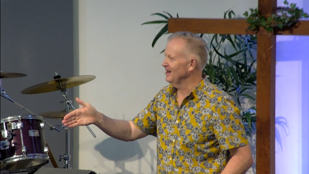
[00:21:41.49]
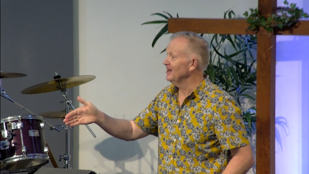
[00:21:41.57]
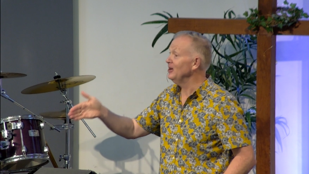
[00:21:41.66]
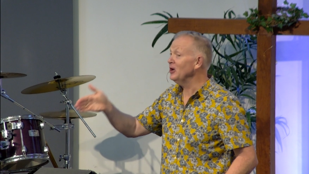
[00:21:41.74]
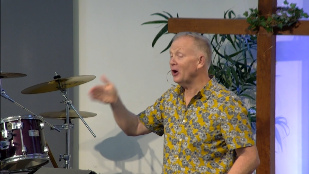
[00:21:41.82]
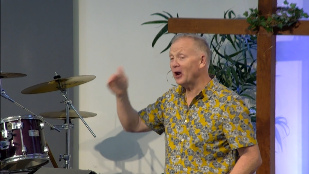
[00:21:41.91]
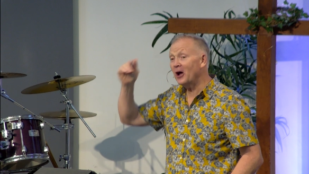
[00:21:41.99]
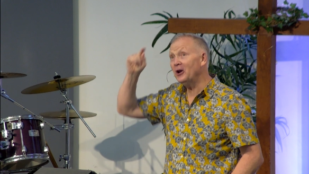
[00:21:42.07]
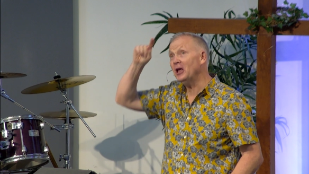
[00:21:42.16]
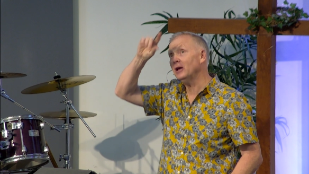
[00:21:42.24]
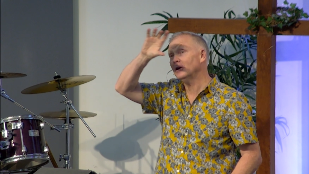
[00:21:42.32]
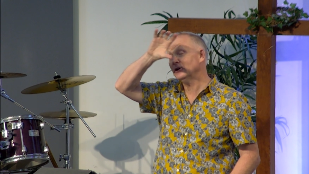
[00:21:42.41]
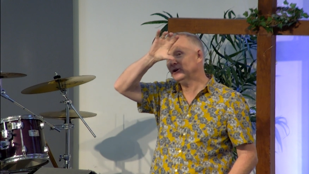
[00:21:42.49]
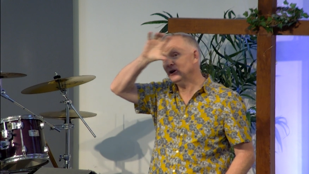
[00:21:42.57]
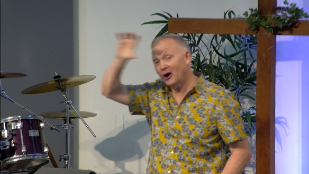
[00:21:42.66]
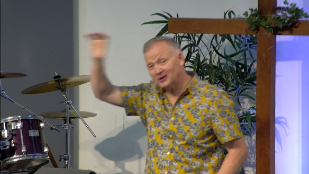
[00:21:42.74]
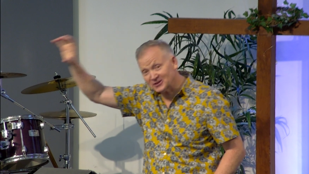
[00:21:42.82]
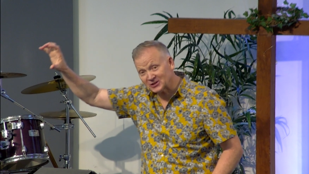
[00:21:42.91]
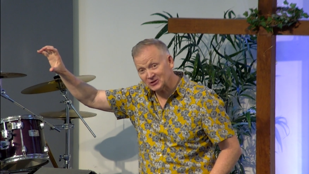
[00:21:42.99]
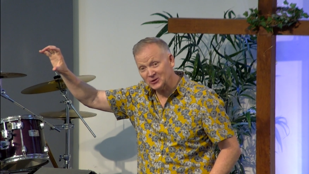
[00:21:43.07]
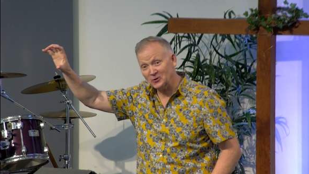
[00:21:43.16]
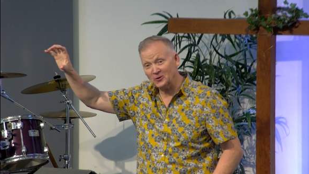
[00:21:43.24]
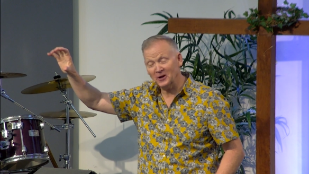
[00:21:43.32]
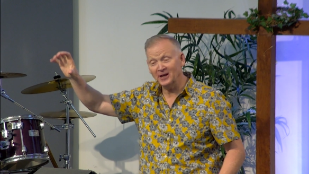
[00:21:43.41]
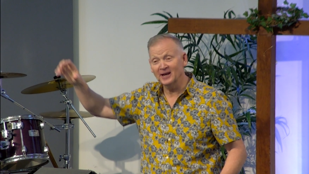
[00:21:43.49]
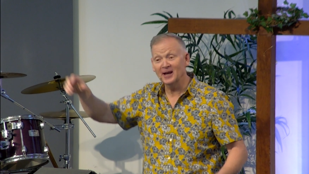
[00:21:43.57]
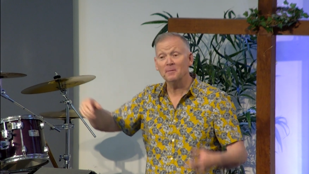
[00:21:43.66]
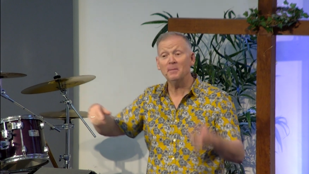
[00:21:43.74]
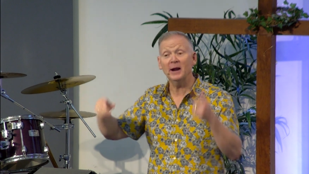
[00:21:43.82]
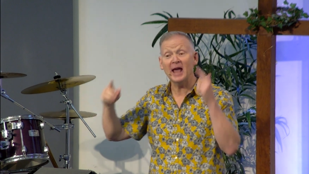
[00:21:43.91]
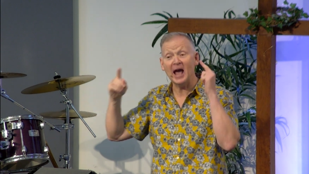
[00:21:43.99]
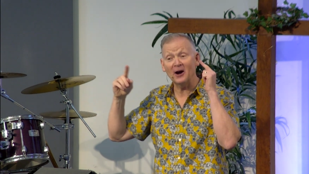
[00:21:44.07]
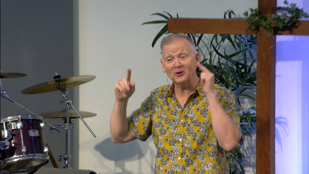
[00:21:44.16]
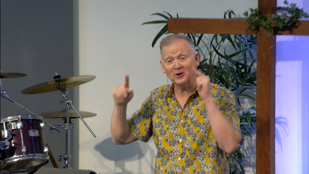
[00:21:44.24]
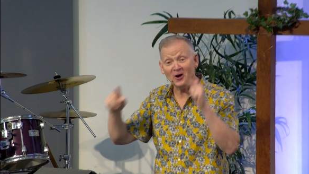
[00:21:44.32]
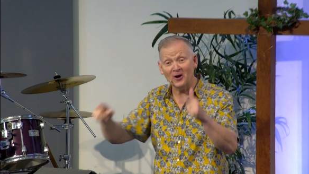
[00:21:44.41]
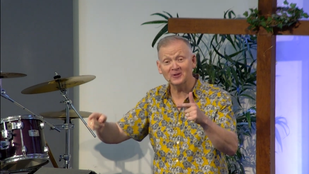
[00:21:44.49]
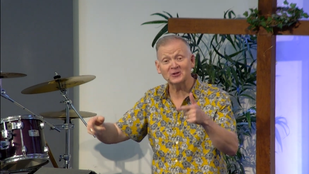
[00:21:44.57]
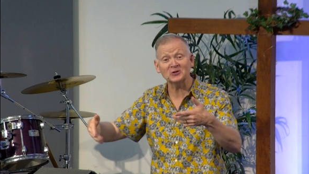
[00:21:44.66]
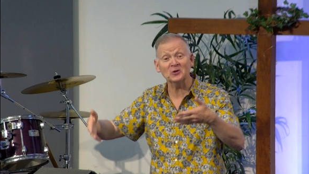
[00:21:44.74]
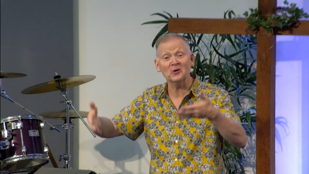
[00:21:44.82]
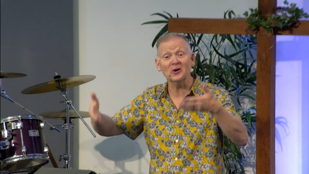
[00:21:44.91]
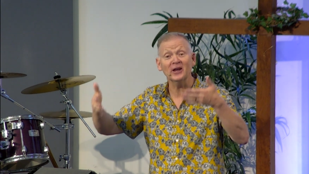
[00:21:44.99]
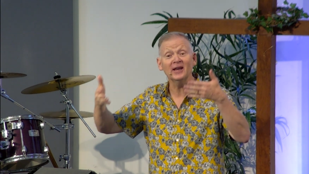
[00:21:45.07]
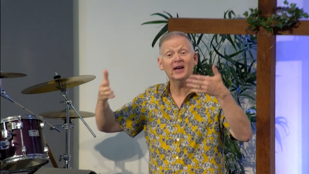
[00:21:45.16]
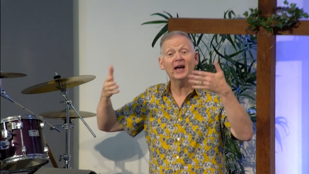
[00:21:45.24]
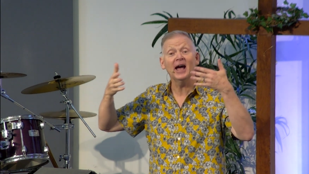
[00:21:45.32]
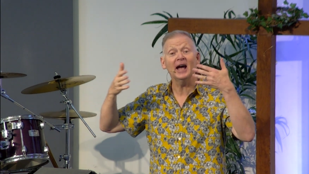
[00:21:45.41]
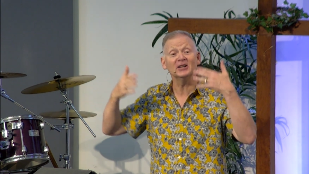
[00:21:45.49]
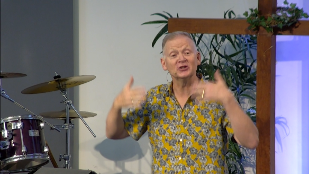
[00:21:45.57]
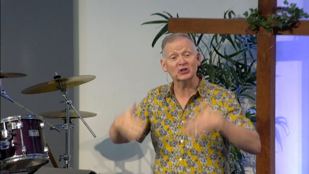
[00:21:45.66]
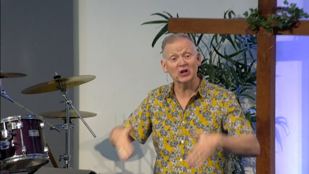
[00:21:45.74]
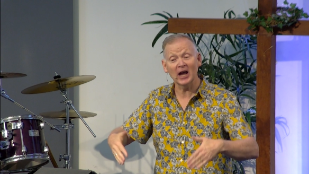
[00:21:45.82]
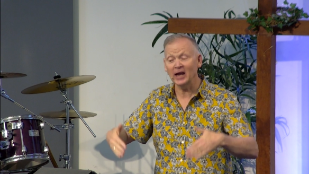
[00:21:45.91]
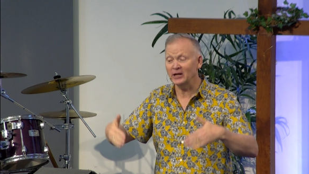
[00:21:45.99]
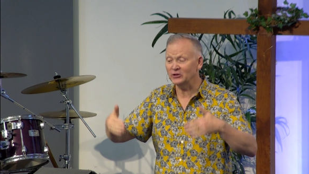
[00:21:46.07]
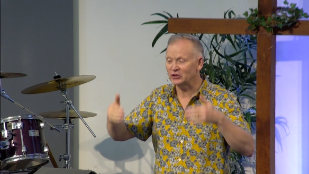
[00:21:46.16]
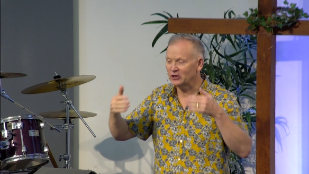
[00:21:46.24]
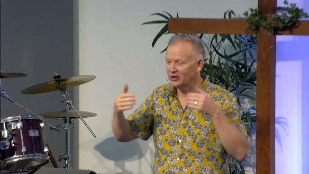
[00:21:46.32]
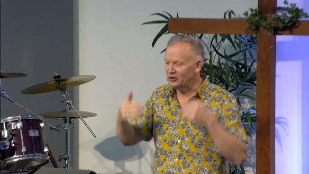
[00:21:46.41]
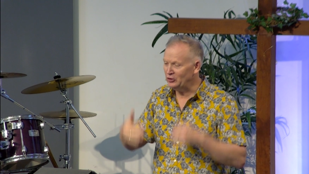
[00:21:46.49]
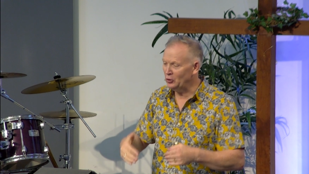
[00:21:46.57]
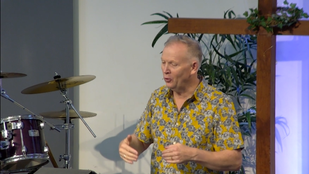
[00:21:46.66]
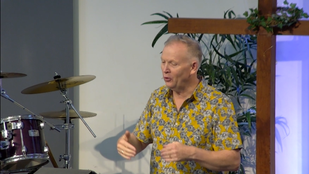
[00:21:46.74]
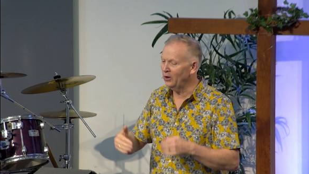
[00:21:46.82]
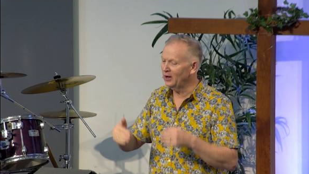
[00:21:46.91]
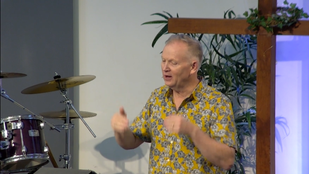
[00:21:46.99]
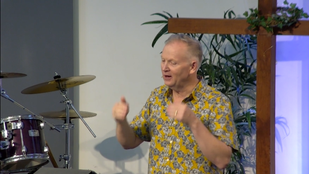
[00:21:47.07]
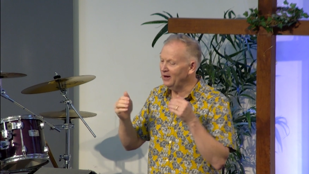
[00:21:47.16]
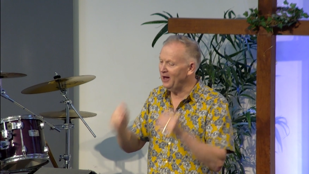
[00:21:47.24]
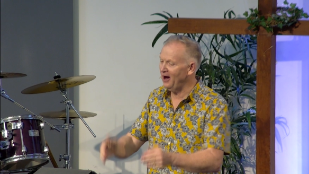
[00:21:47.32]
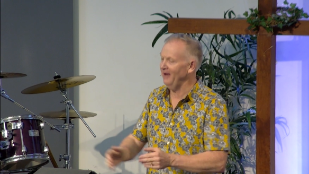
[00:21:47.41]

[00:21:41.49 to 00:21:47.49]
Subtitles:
Not only God's story, but how God's story has changed your life.